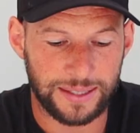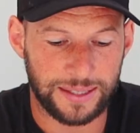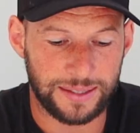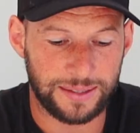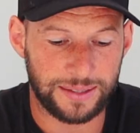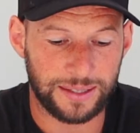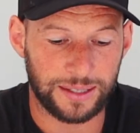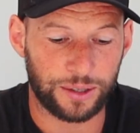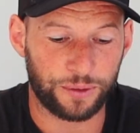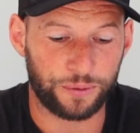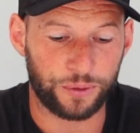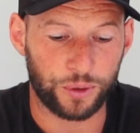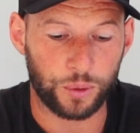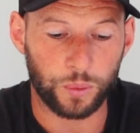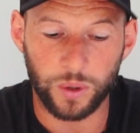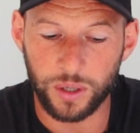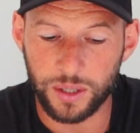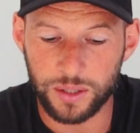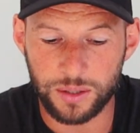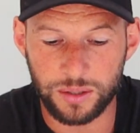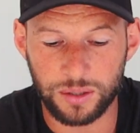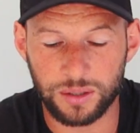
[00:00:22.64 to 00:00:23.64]
testing if you
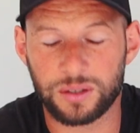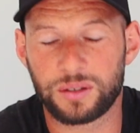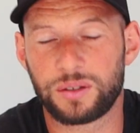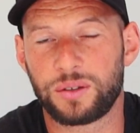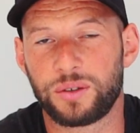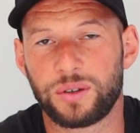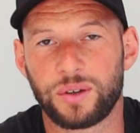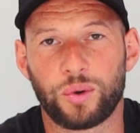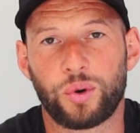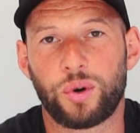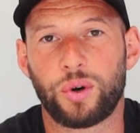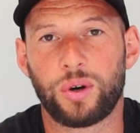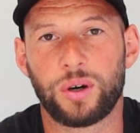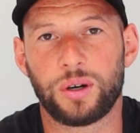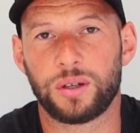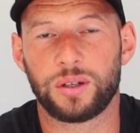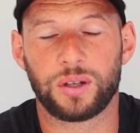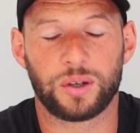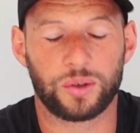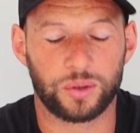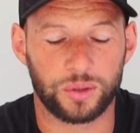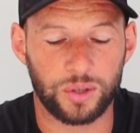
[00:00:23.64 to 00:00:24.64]
wanted to
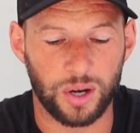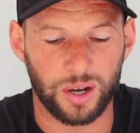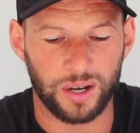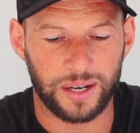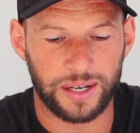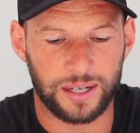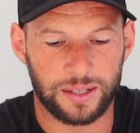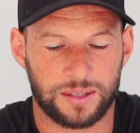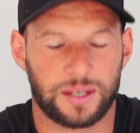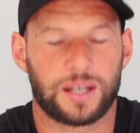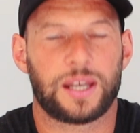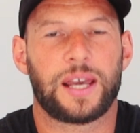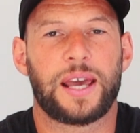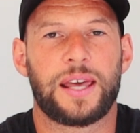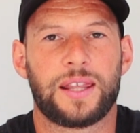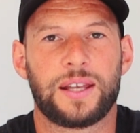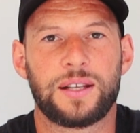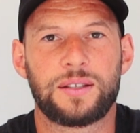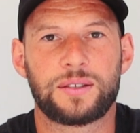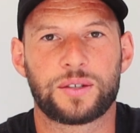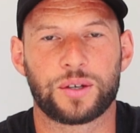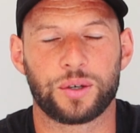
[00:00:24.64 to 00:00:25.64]
or not. And I was like, yeah,
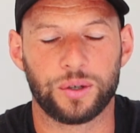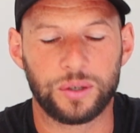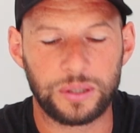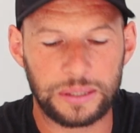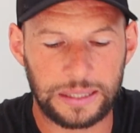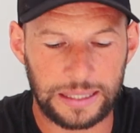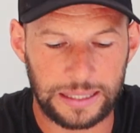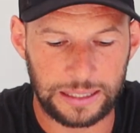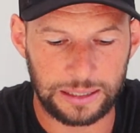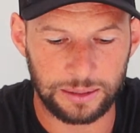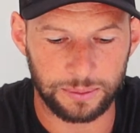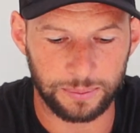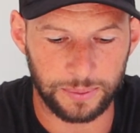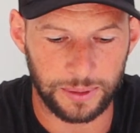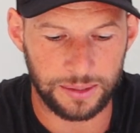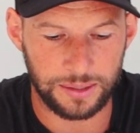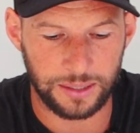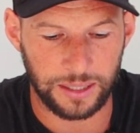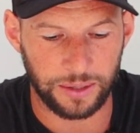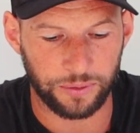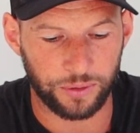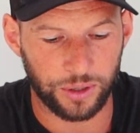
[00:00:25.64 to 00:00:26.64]
that's cool.
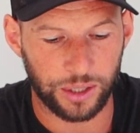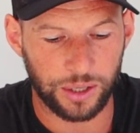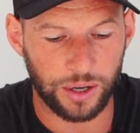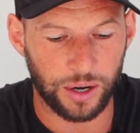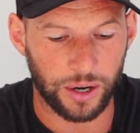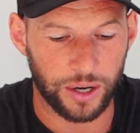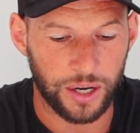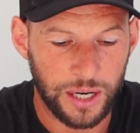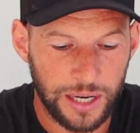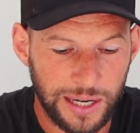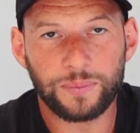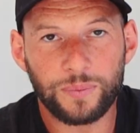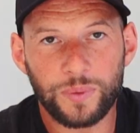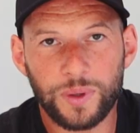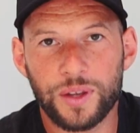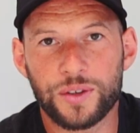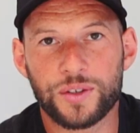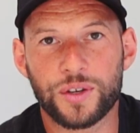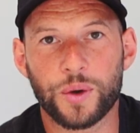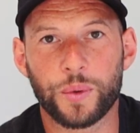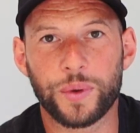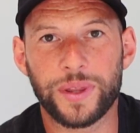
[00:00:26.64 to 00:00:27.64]
Let's give it a go.
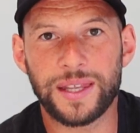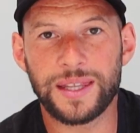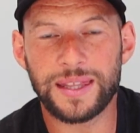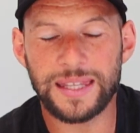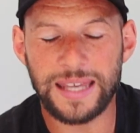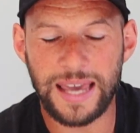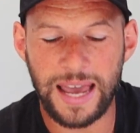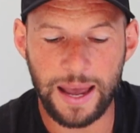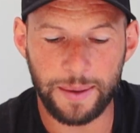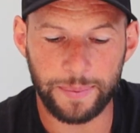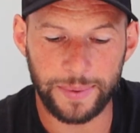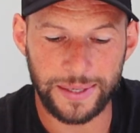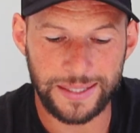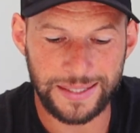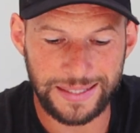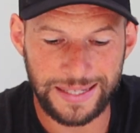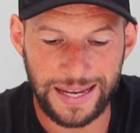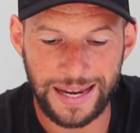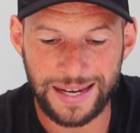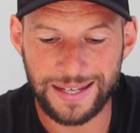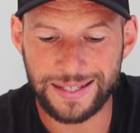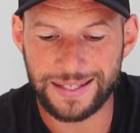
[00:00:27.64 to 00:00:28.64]
So within the app, it
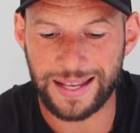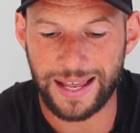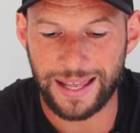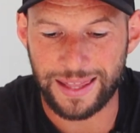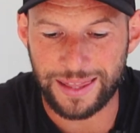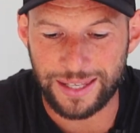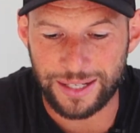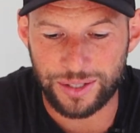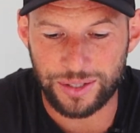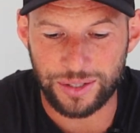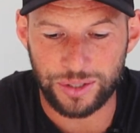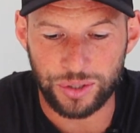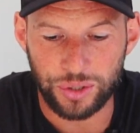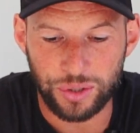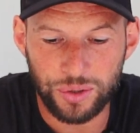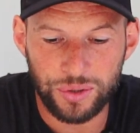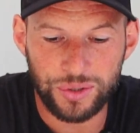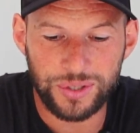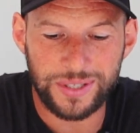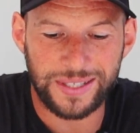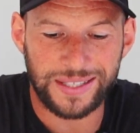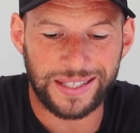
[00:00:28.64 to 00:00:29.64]
says that this
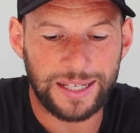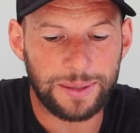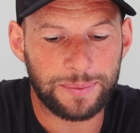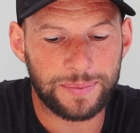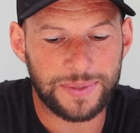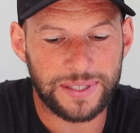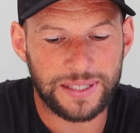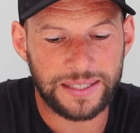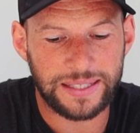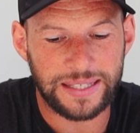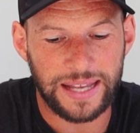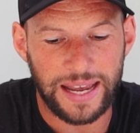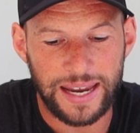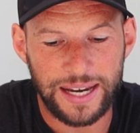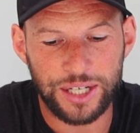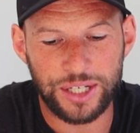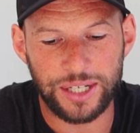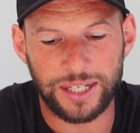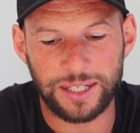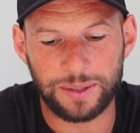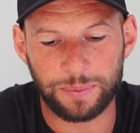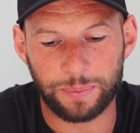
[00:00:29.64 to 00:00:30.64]
new sleep
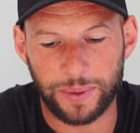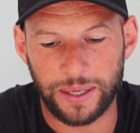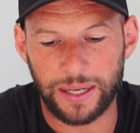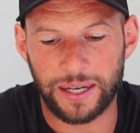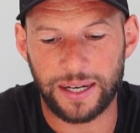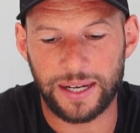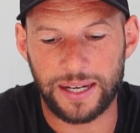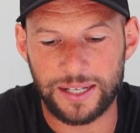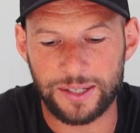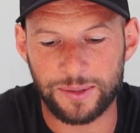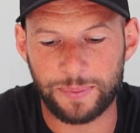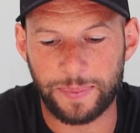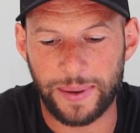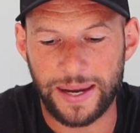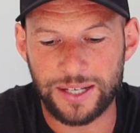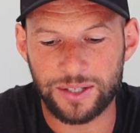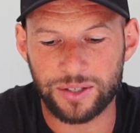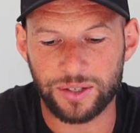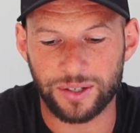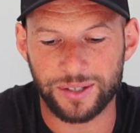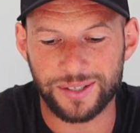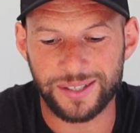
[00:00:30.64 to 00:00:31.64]
staging beta is
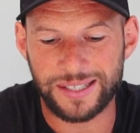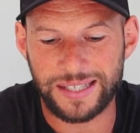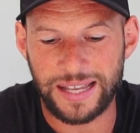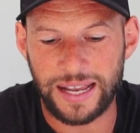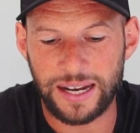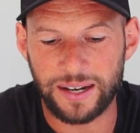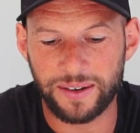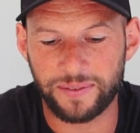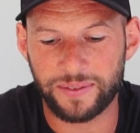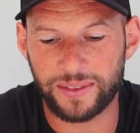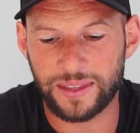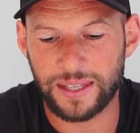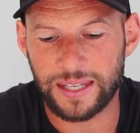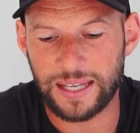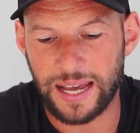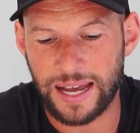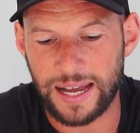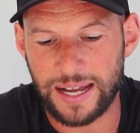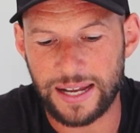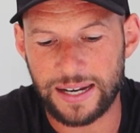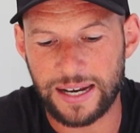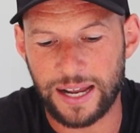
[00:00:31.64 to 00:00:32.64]
based on
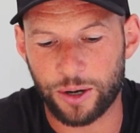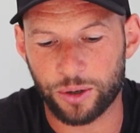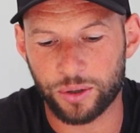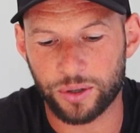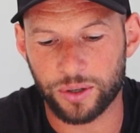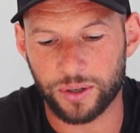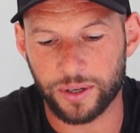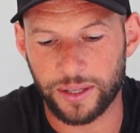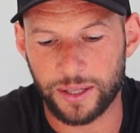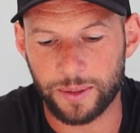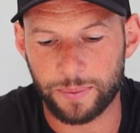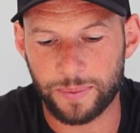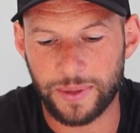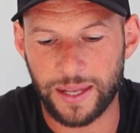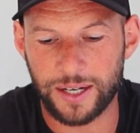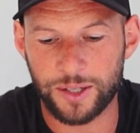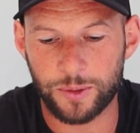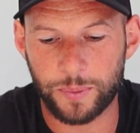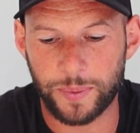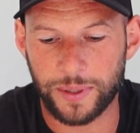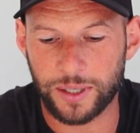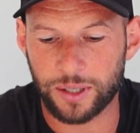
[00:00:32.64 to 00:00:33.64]
state-of-the-art algorithm
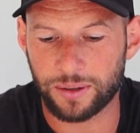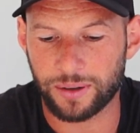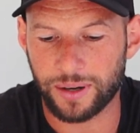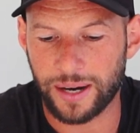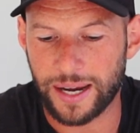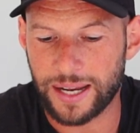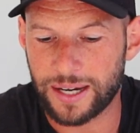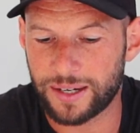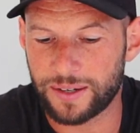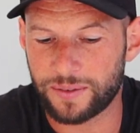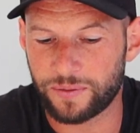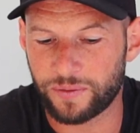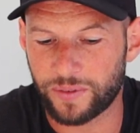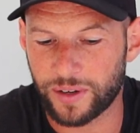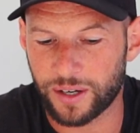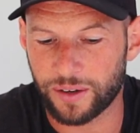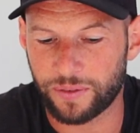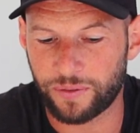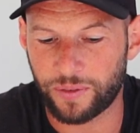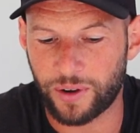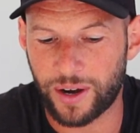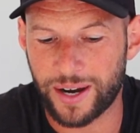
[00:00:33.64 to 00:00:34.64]
that has been created and
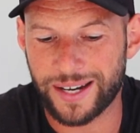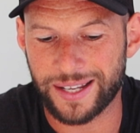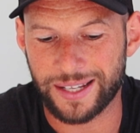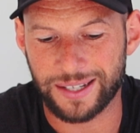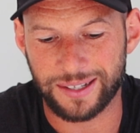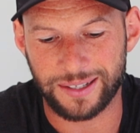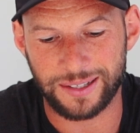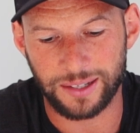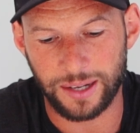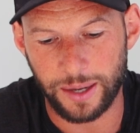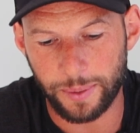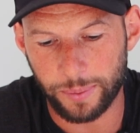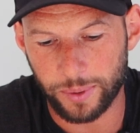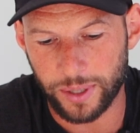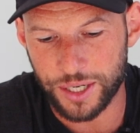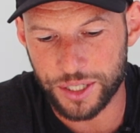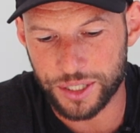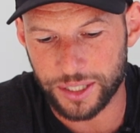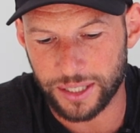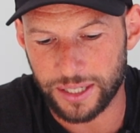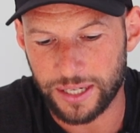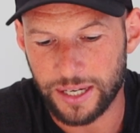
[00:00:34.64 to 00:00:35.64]
verified in
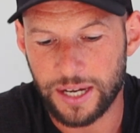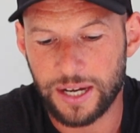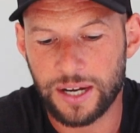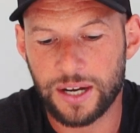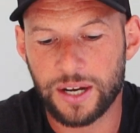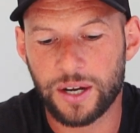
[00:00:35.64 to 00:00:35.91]
collaboration